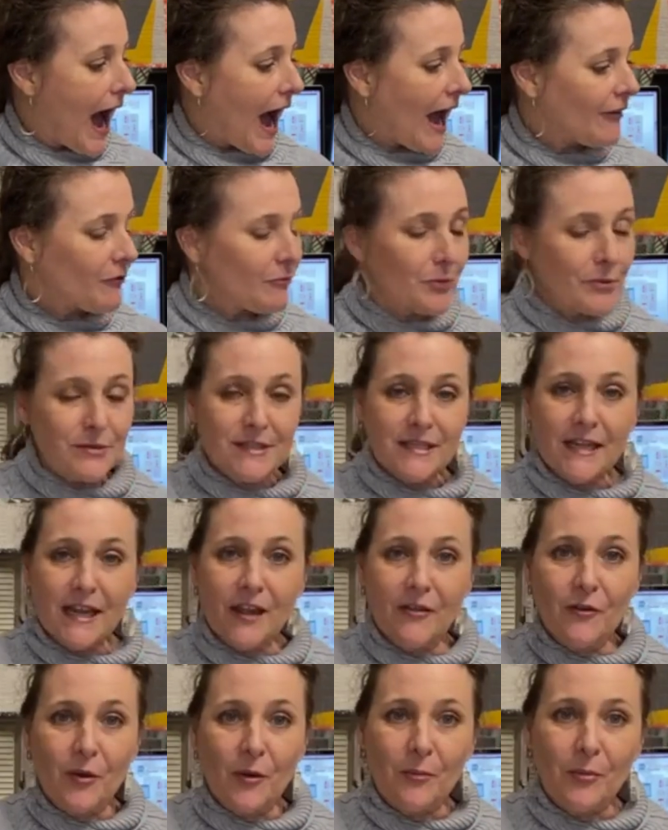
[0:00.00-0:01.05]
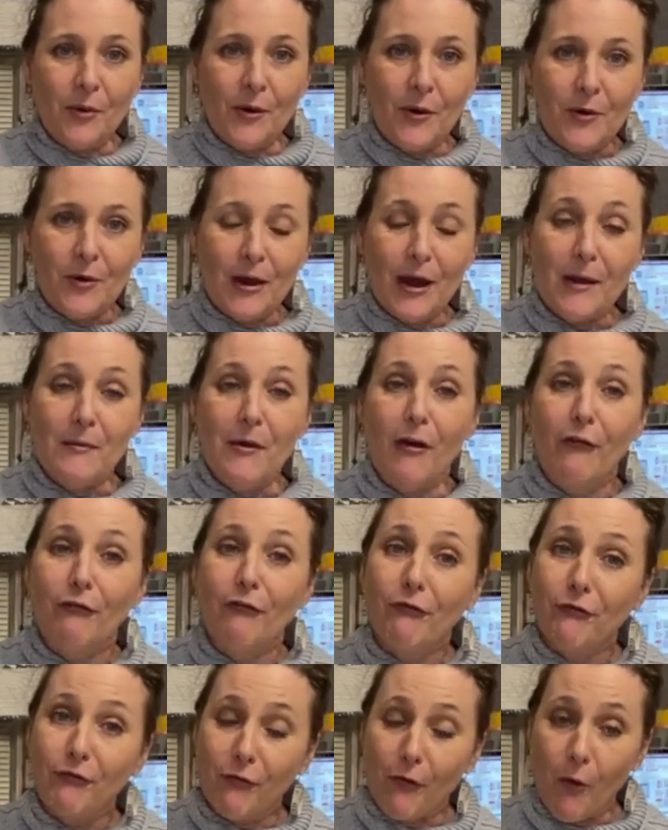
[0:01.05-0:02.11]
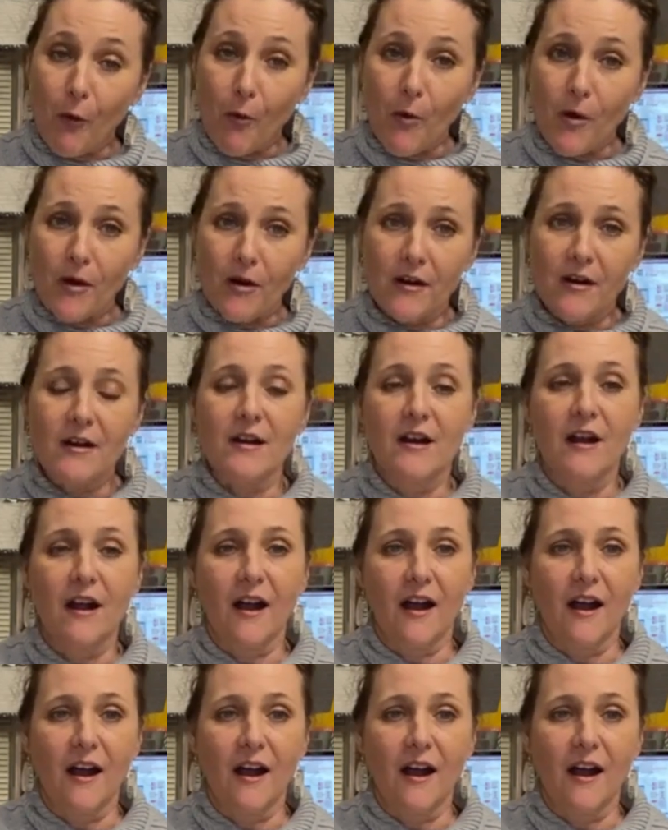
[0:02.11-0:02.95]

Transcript: I've put together a program of 4